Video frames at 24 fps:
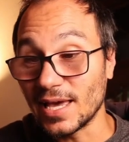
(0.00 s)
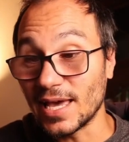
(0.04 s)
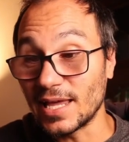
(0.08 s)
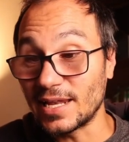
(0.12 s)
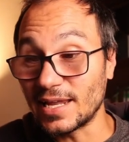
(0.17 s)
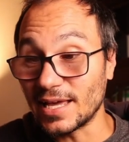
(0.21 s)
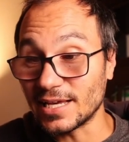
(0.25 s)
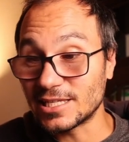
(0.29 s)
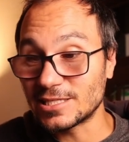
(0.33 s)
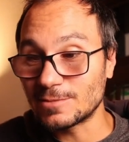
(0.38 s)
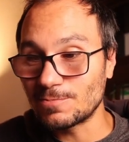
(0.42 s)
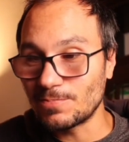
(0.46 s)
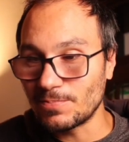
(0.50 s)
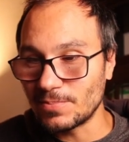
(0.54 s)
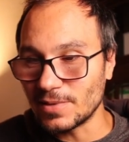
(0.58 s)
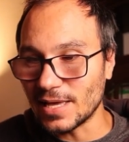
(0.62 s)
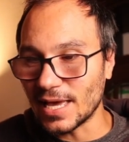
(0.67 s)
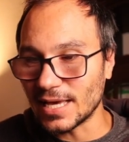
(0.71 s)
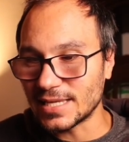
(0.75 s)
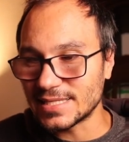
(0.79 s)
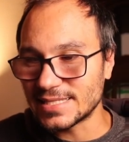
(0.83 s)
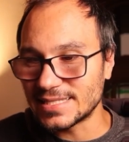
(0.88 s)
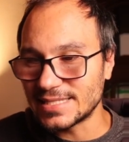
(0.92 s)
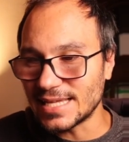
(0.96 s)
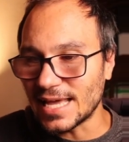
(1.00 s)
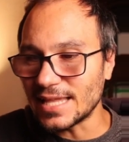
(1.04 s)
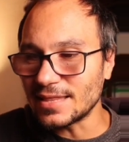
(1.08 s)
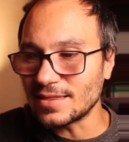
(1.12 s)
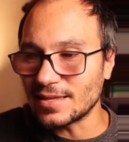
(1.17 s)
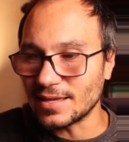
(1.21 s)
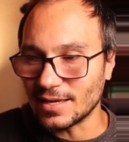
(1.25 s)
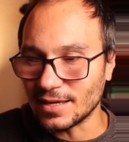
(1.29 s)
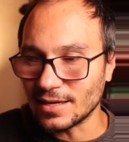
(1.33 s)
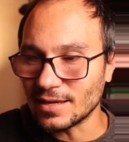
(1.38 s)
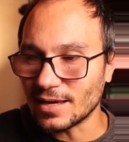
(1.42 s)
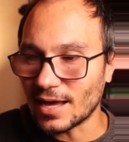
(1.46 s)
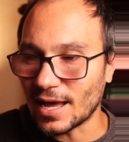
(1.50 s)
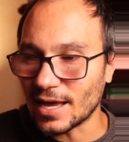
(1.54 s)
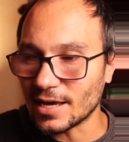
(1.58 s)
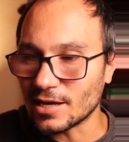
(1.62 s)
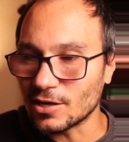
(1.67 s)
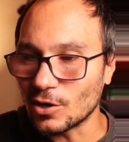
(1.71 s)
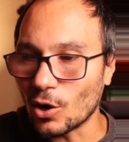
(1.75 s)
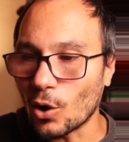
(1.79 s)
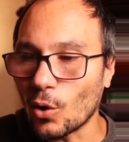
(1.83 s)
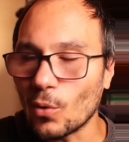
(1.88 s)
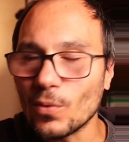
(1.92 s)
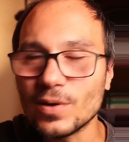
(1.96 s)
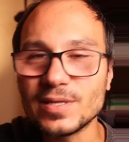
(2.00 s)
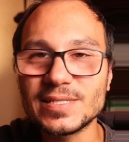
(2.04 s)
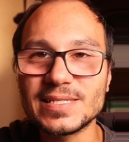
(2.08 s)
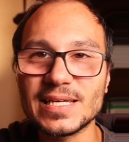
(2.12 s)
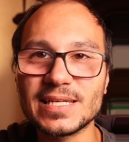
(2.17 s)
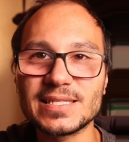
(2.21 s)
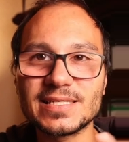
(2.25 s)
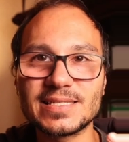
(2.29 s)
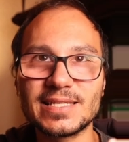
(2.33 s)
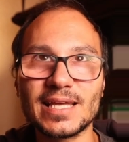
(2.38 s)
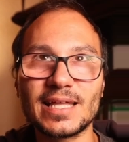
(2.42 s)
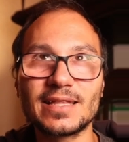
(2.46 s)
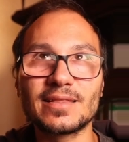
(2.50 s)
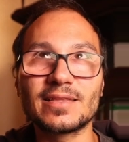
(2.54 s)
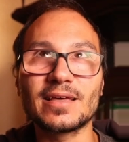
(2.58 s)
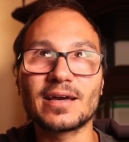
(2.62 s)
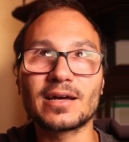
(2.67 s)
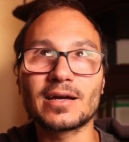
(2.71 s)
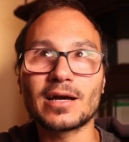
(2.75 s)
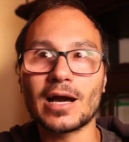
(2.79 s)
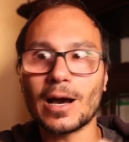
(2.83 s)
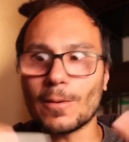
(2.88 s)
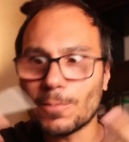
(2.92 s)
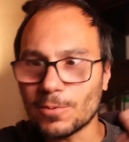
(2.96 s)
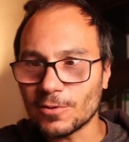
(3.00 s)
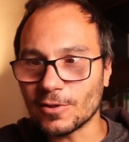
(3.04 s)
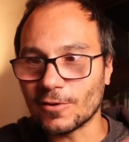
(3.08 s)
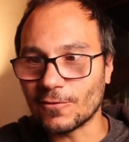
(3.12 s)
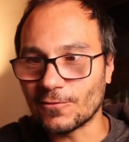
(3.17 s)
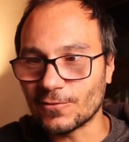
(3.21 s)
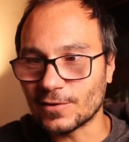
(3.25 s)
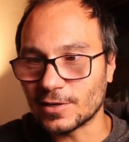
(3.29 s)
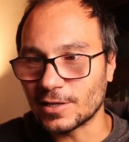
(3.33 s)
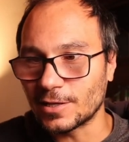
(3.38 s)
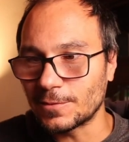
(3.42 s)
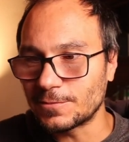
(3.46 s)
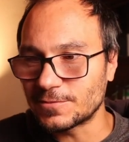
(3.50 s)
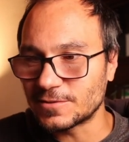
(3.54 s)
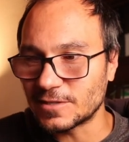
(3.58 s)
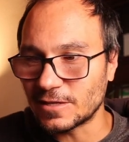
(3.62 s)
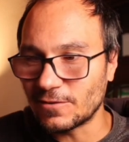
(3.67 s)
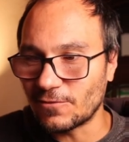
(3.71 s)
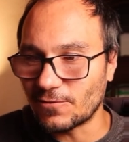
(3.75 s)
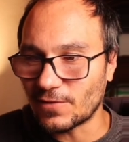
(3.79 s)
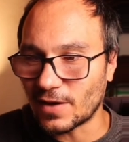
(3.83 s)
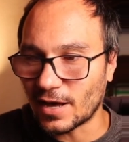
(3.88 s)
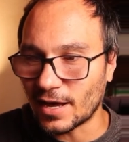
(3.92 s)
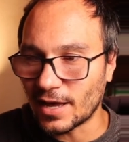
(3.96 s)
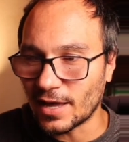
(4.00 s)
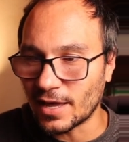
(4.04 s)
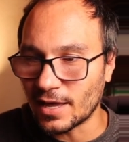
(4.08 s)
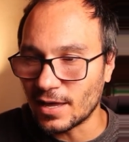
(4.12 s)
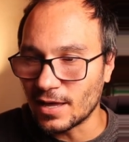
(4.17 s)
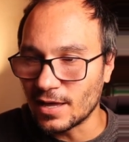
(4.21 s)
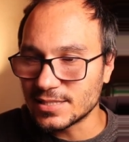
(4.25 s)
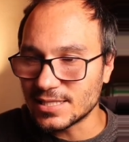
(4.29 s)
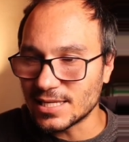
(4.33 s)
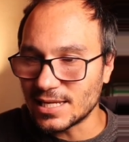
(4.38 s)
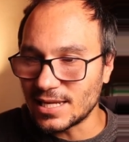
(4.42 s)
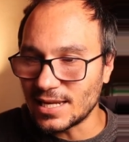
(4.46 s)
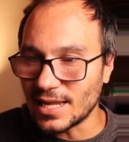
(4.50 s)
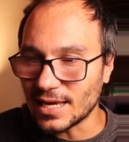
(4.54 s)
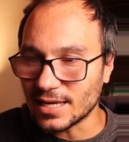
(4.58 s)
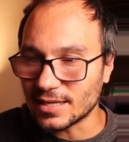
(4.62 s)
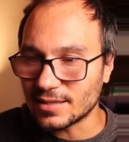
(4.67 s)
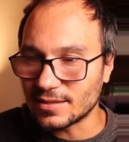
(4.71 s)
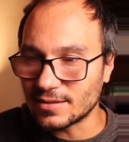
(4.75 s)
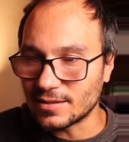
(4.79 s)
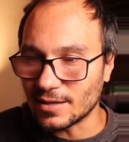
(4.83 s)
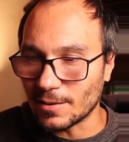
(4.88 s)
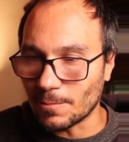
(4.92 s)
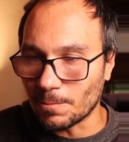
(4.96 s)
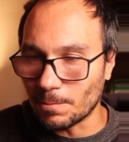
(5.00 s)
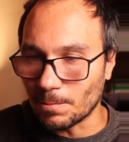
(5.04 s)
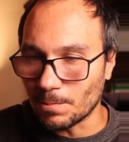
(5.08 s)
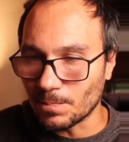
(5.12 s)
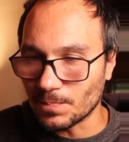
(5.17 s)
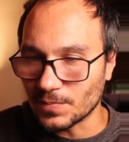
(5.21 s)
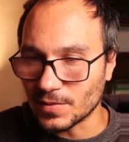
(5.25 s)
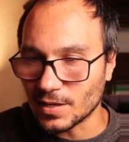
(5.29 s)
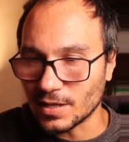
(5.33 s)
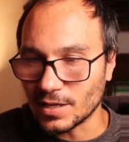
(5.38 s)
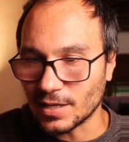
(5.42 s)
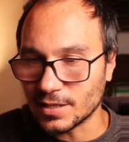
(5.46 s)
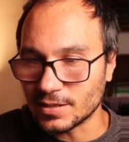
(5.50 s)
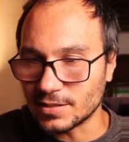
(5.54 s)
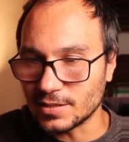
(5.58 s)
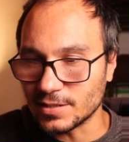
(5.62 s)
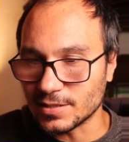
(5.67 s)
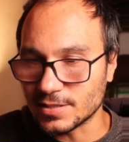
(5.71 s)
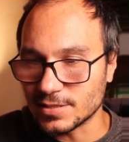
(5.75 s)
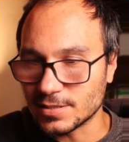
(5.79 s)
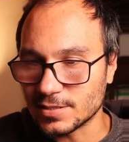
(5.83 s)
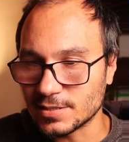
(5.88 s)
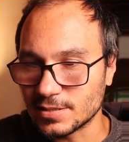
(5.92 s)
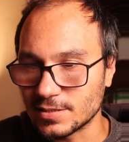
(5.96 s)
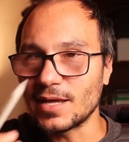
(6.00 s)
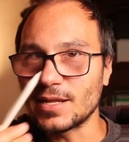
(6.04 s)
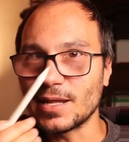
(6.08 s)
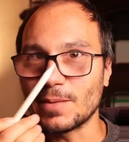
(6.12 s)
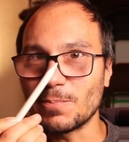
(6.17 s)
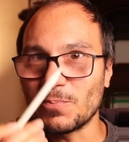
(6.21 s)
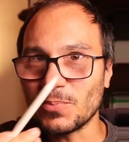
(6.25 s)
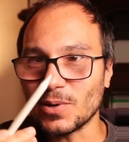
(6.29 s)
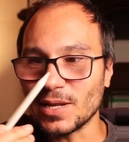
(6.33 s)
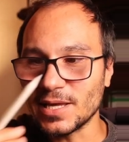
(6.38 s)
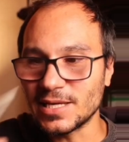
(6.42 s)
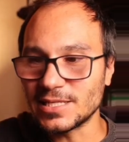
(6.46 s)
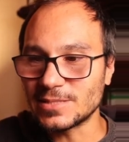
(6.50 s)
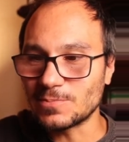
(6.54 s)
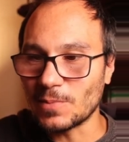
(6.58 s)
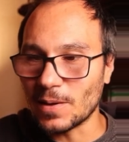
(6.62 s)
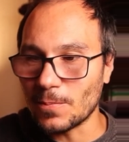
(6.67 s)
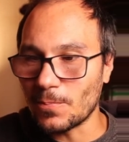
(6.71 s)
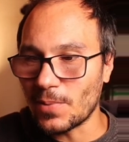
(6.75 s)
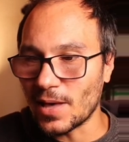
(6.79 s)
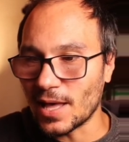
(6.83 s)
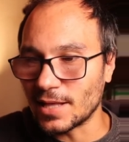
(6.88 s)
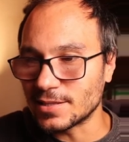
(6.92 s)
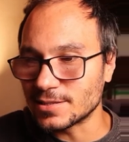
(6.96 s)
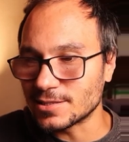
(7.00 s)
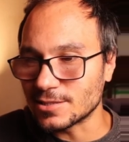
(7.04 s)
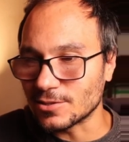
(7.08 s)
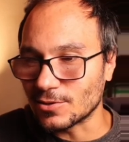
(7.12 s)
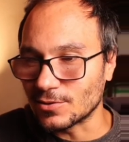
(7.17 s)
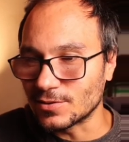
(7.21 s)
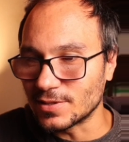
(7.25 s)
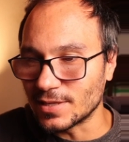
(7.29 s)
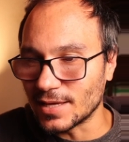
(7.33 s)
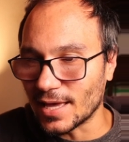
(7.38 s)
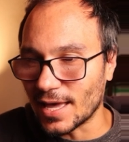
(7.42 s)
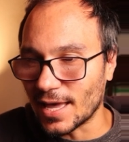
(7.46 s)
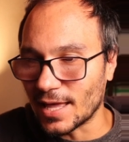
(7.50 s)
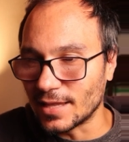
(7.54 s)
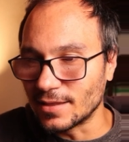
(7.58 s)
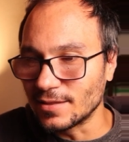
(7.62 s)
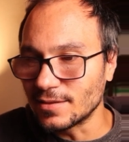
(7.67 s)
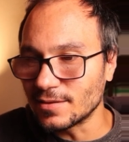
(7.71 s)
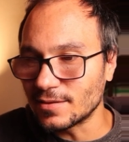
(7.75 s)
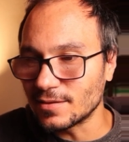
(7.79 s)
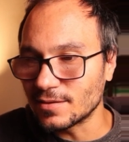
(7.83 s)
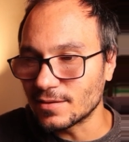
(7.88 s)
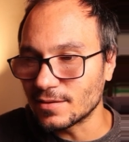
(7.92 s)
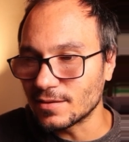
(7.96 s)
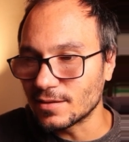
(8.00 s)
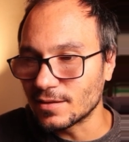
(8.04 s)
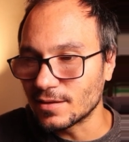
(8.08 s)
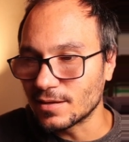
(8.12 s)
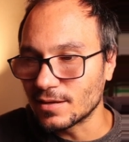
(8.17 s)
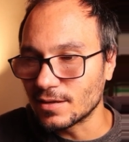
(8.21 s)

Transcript: And ex extending, I can always extend a couple of clips if I select them like this and then place my pencil on the end.